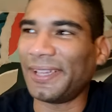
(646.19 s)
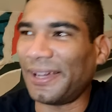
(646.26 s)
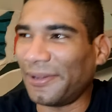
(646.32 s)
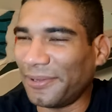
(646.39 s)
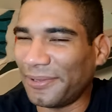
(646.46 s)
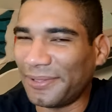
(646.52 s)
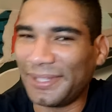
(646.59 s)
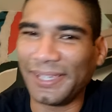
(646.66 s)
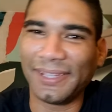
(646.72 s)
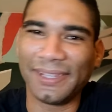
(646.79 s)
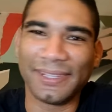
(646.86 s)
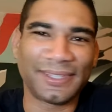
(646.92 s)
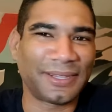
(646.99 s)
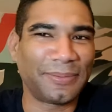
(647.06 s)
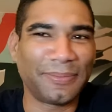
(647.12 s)
How you did?
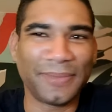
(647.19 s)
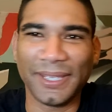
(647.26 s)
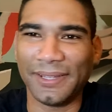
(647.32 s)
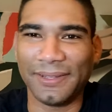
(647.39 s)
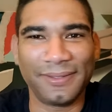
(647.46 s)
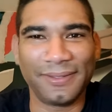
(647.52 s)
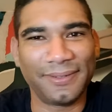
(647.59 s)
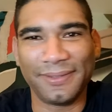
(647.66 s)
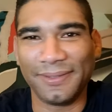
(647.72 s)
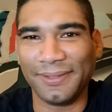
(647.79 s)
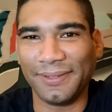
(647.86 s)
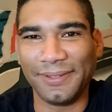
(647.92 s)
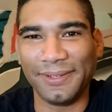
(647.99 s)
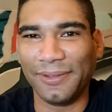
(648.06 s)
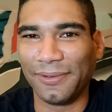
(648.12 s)
He said, man,
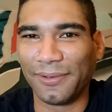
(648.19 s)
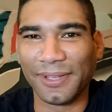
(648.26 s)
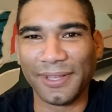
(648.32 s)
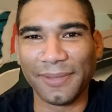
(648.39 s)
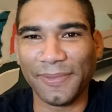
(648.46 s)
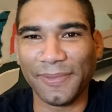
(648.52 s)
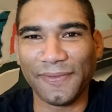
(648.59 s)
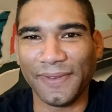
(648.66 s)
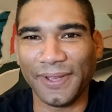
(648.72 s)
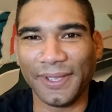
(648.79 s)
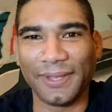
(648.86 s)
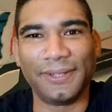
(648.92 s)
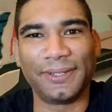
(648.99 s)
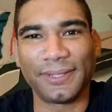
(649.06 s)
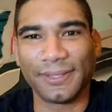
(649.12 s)
you're gonna be
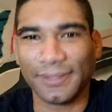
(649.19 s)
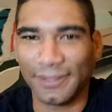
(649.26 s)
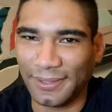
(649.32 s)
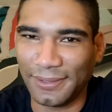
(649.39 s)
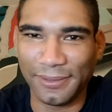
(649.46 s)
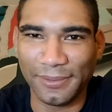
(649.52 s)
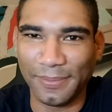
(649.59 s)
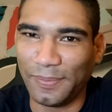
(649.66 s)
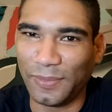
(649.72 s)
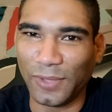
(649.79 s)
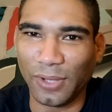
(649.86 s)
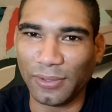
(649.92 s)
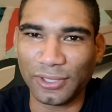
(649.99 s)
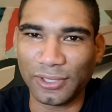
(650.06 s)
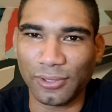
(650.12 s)
fine. Just
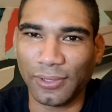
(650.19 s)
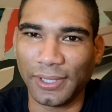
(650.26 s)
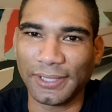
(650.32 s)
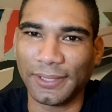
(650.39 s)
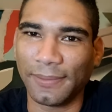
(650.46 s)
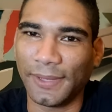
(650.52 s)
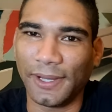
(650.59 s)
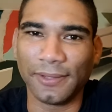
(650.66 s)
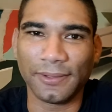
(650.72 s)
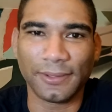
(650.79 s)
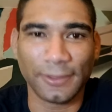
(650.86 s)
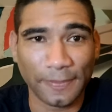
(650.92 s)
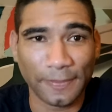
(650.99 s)
don't stress about,